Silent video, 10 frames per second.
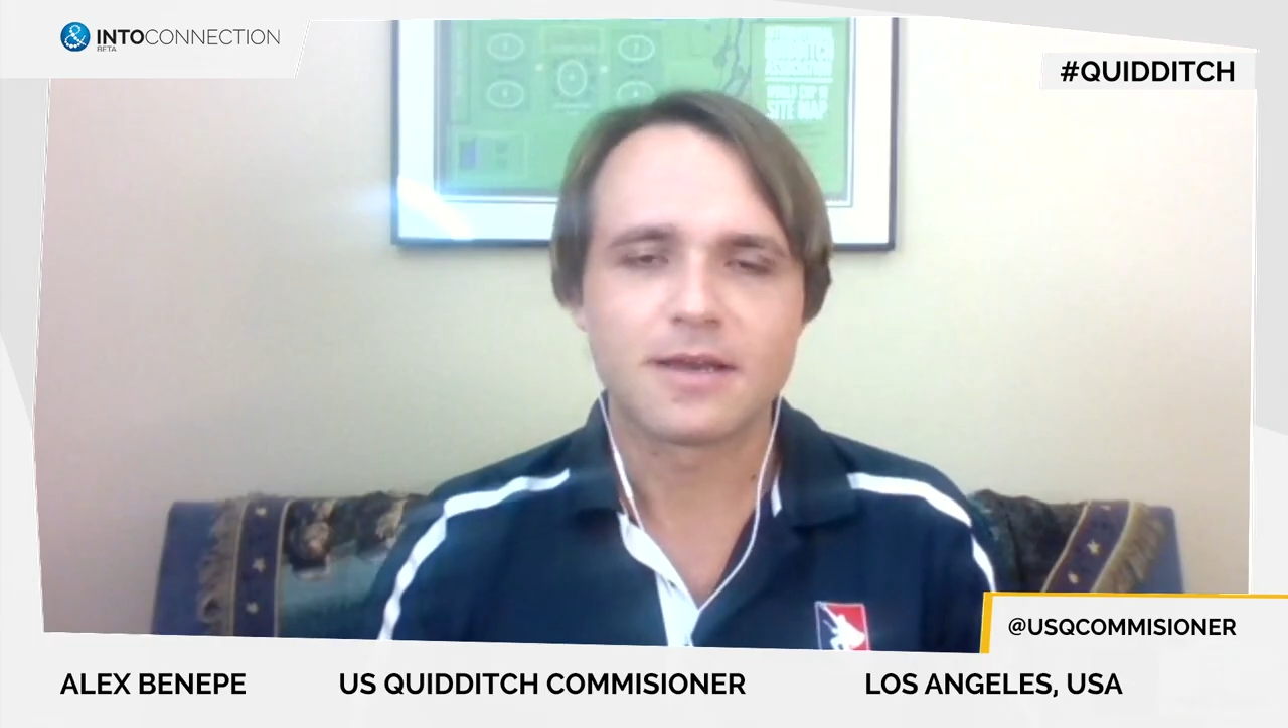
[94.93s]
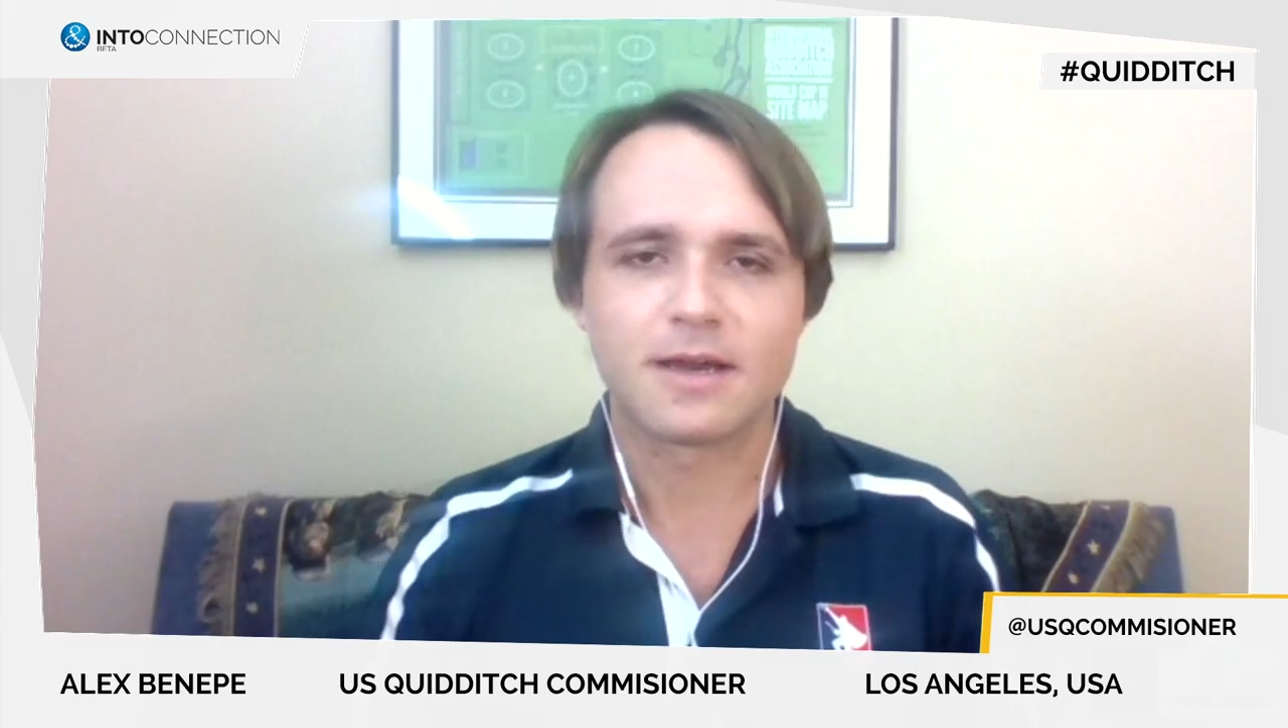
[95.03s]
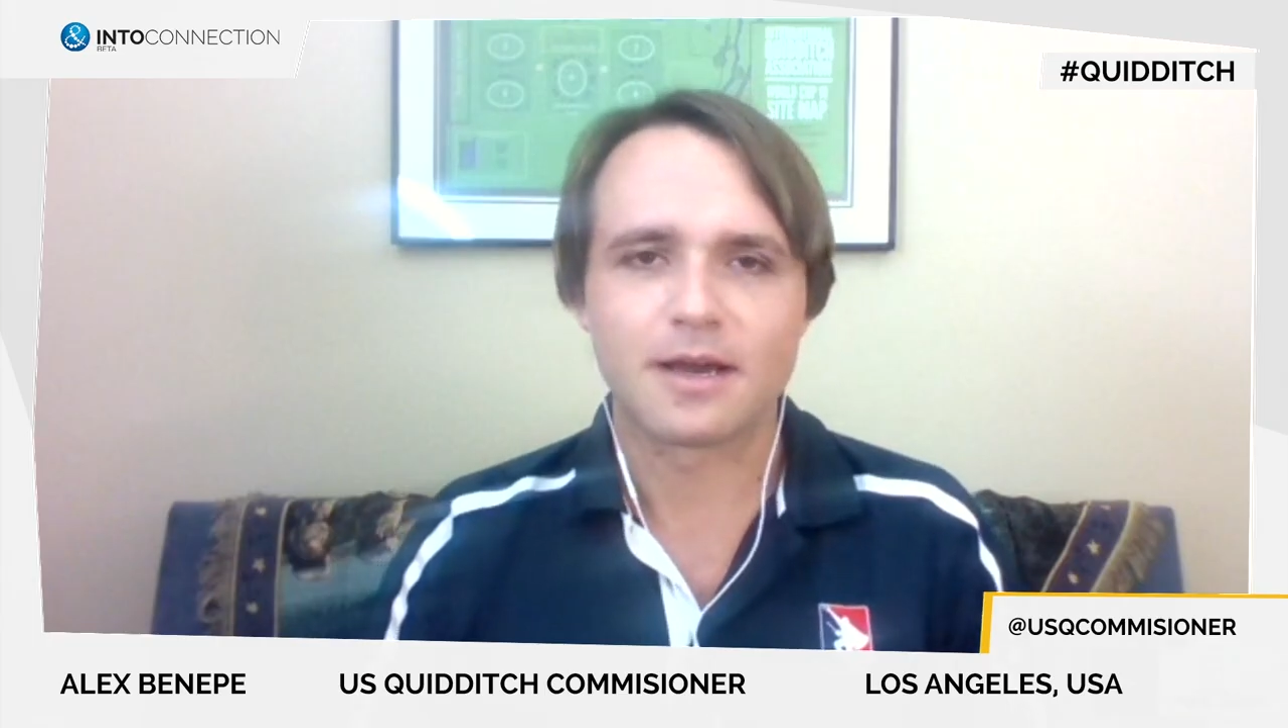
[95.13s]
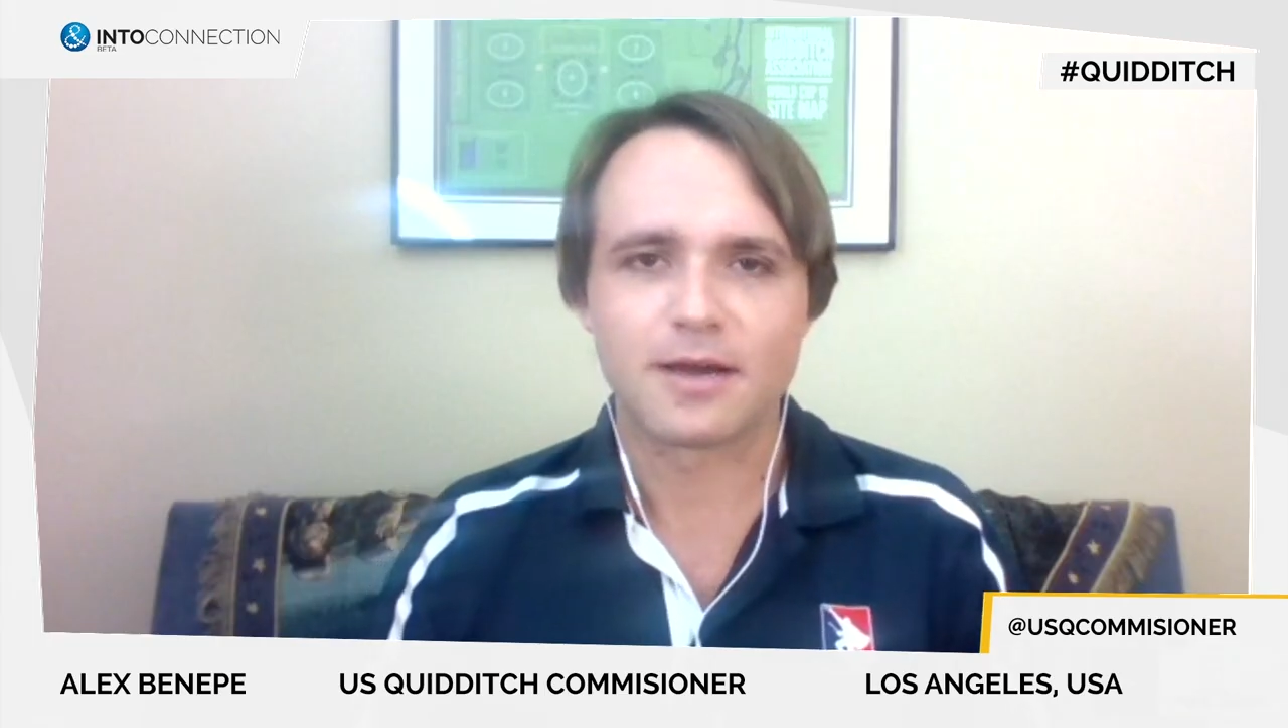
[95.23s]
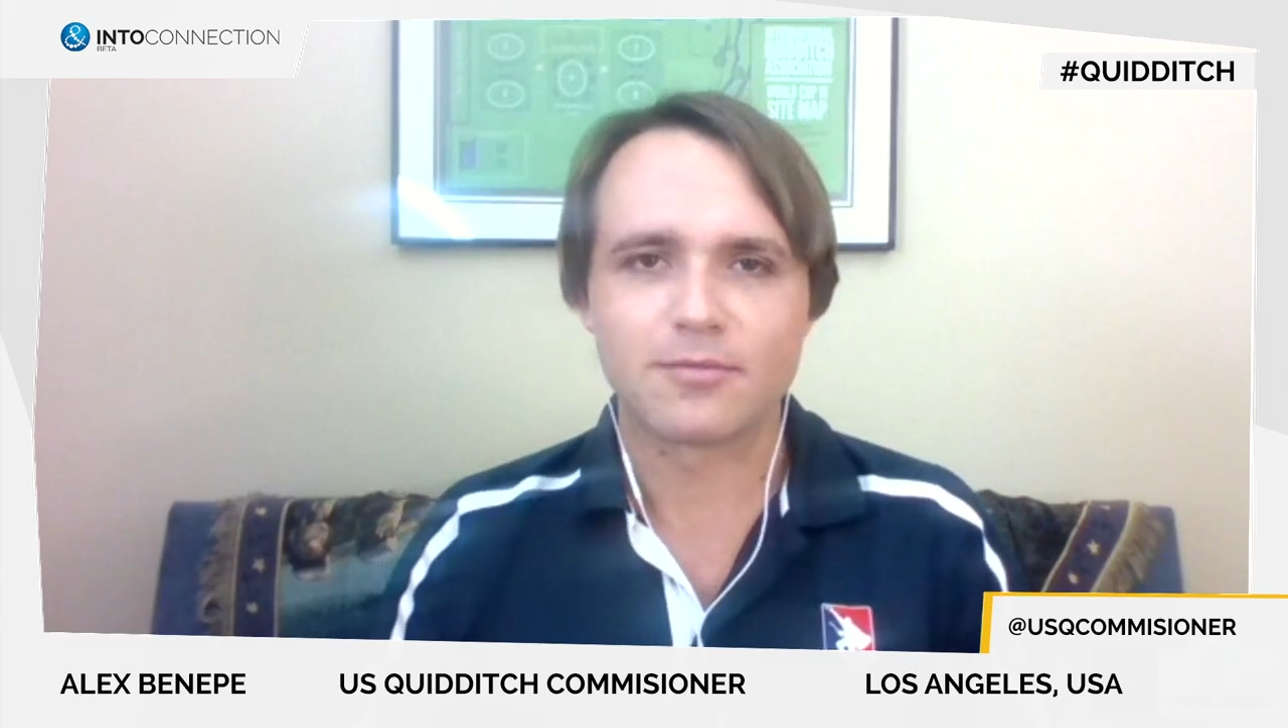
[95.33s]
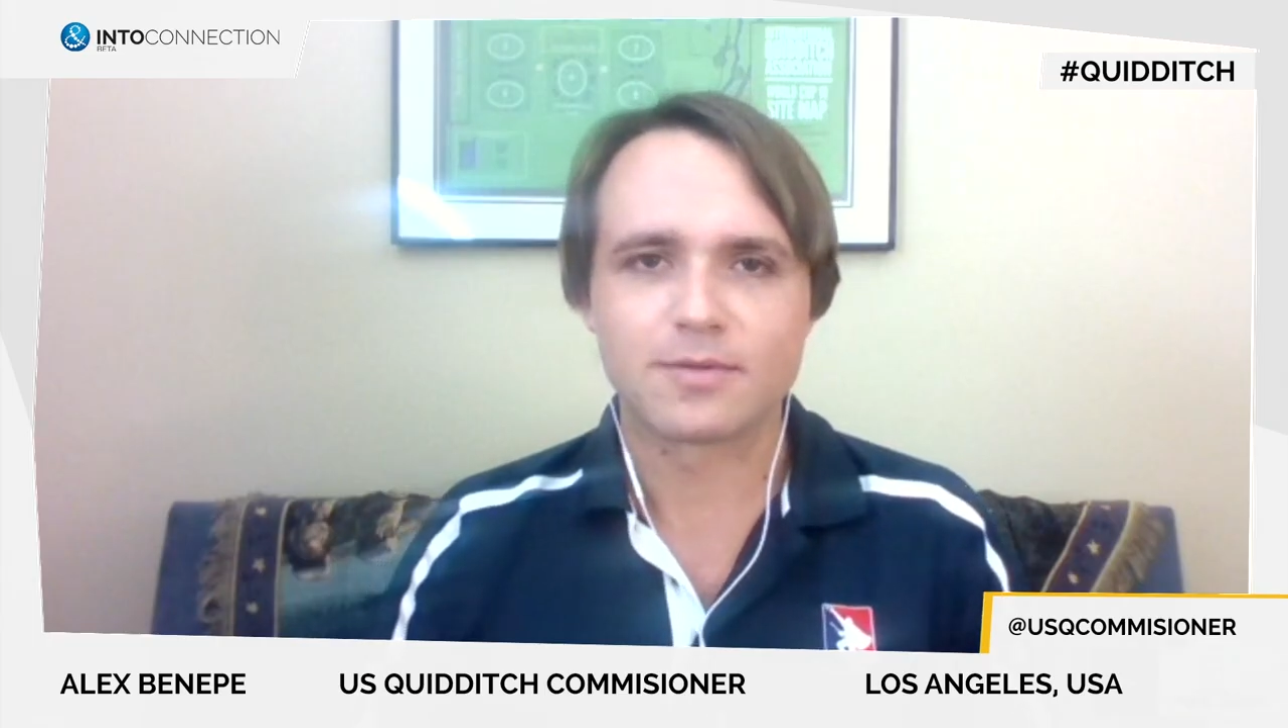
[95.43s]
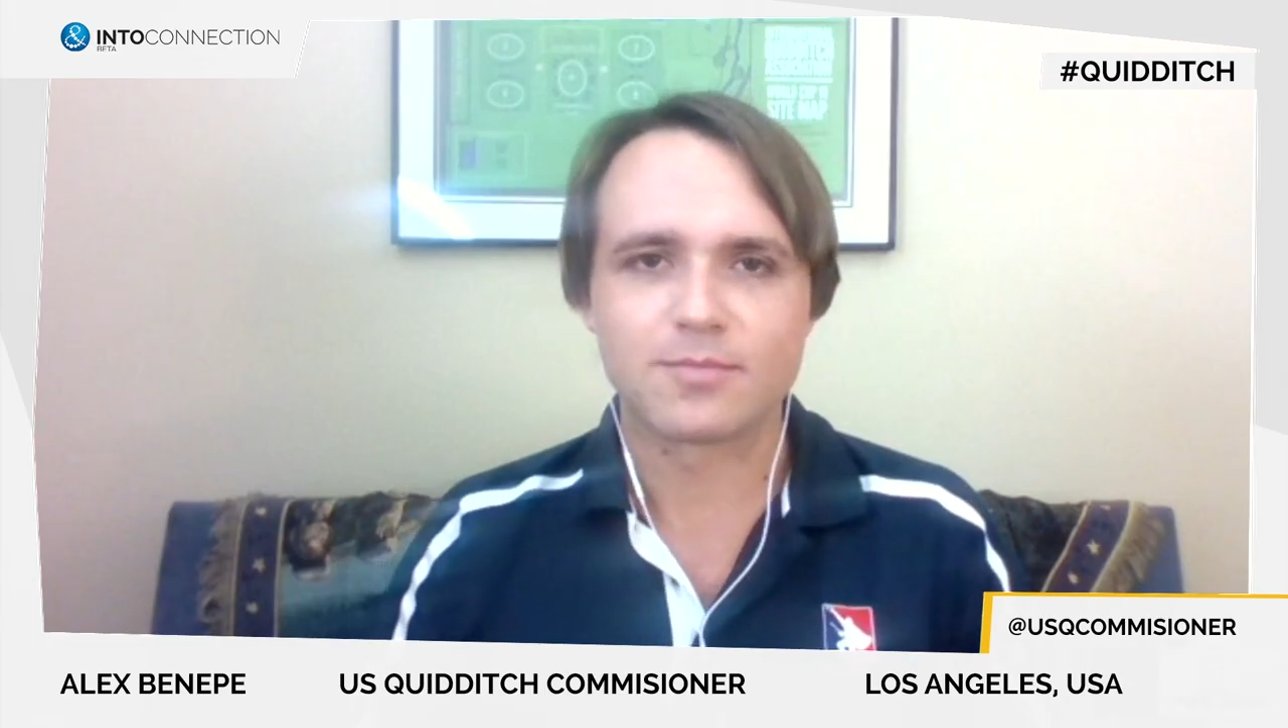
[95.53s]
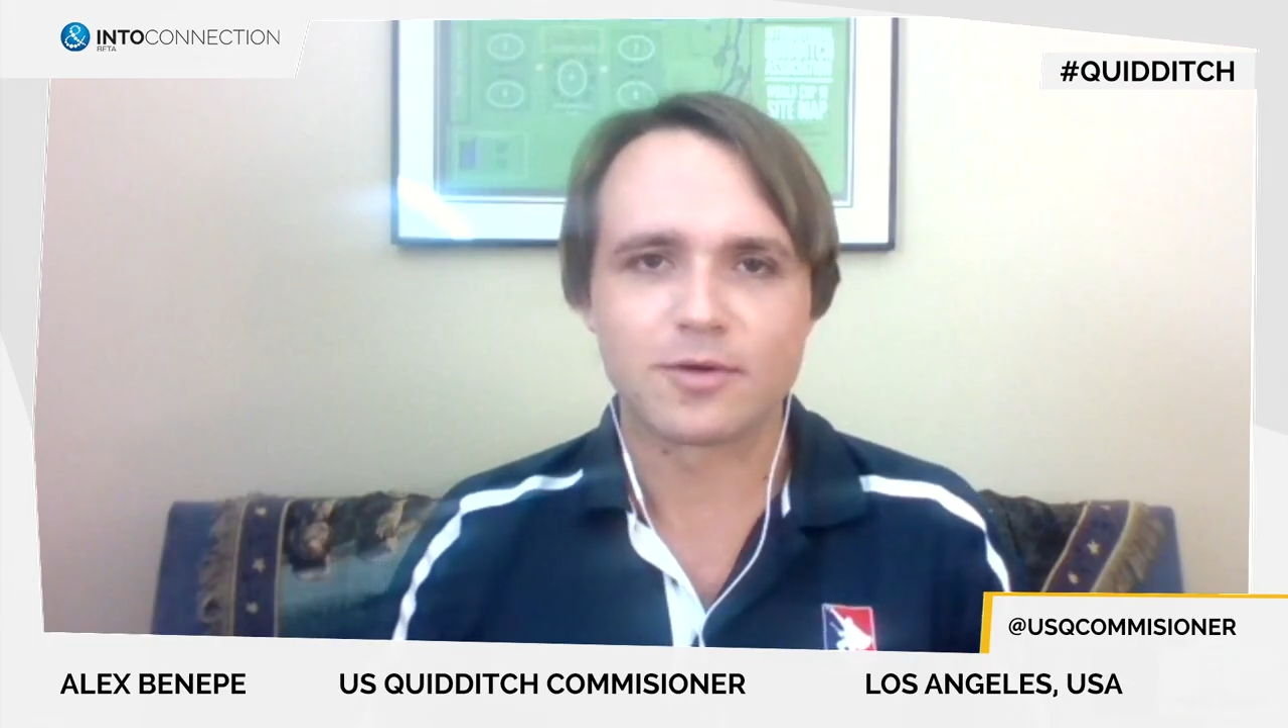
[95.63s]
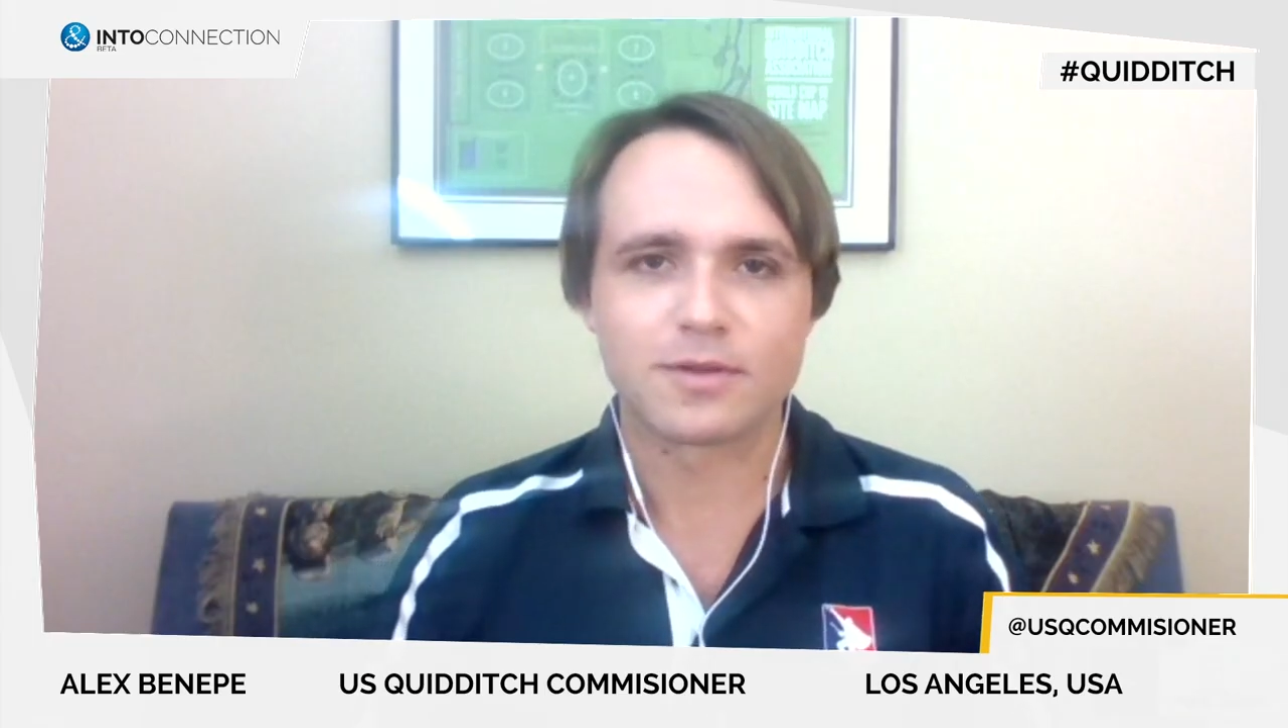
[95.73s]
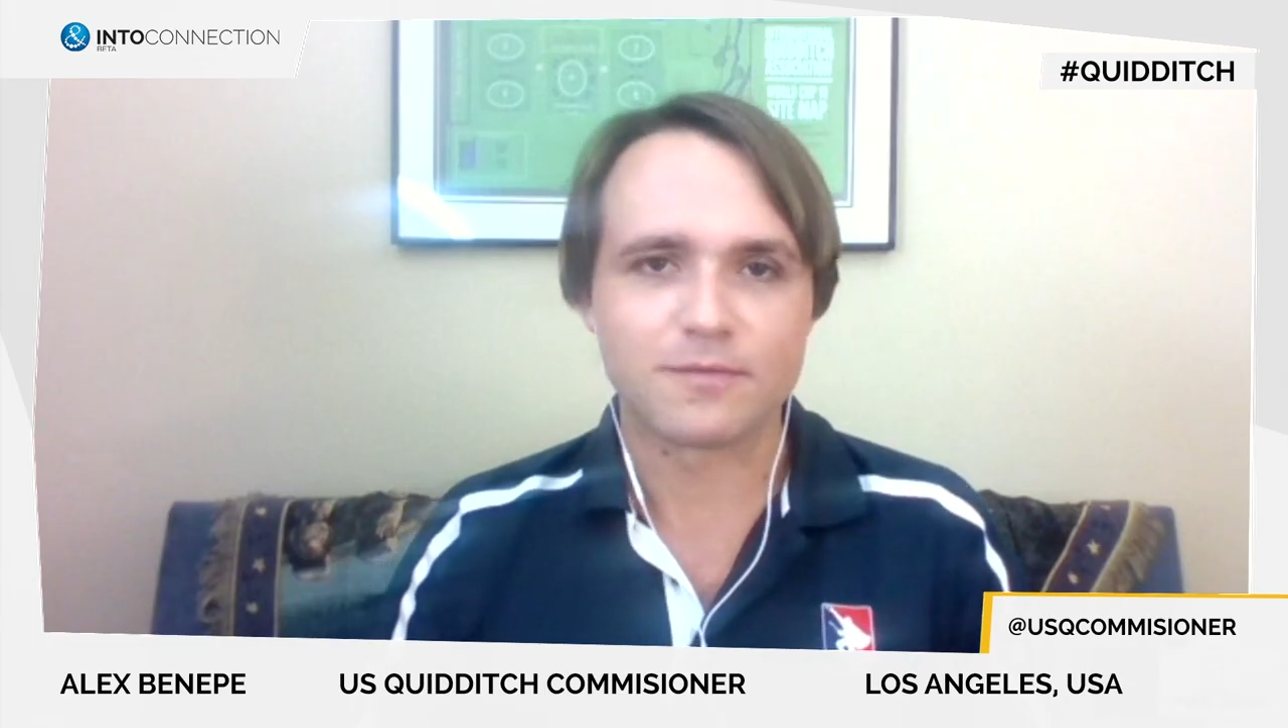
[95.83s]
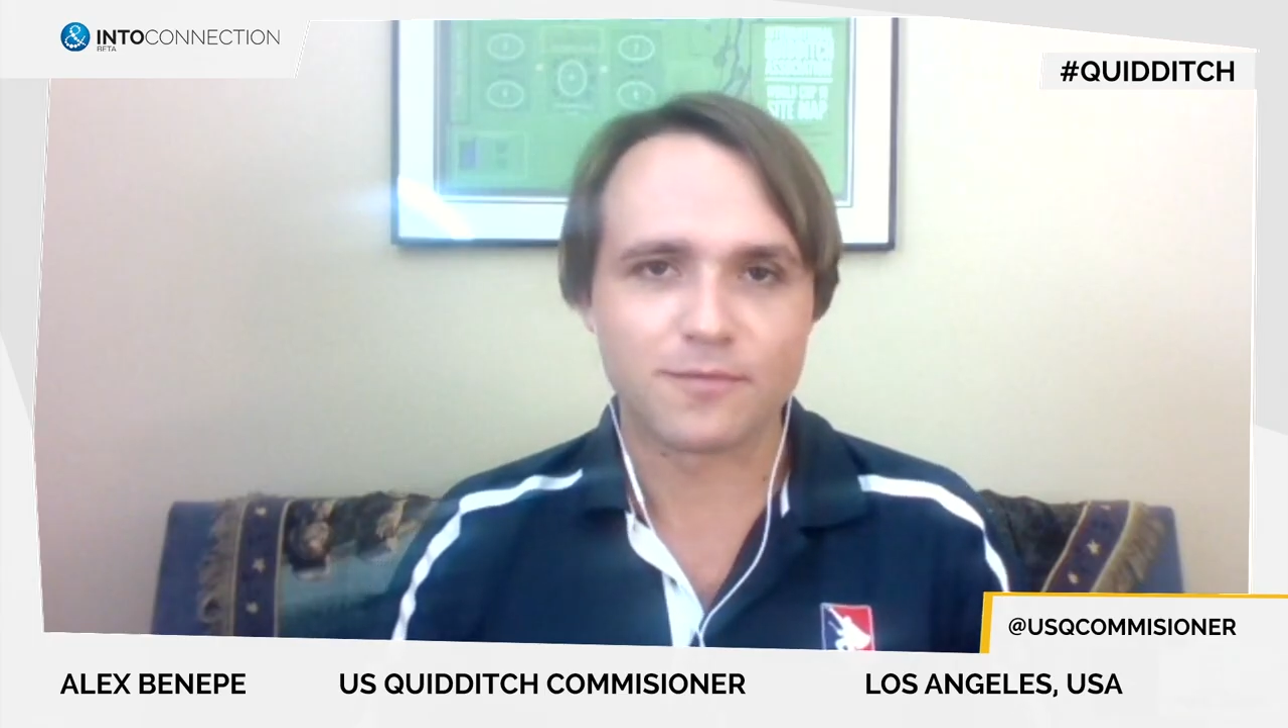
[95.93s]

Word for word: Uh, with more than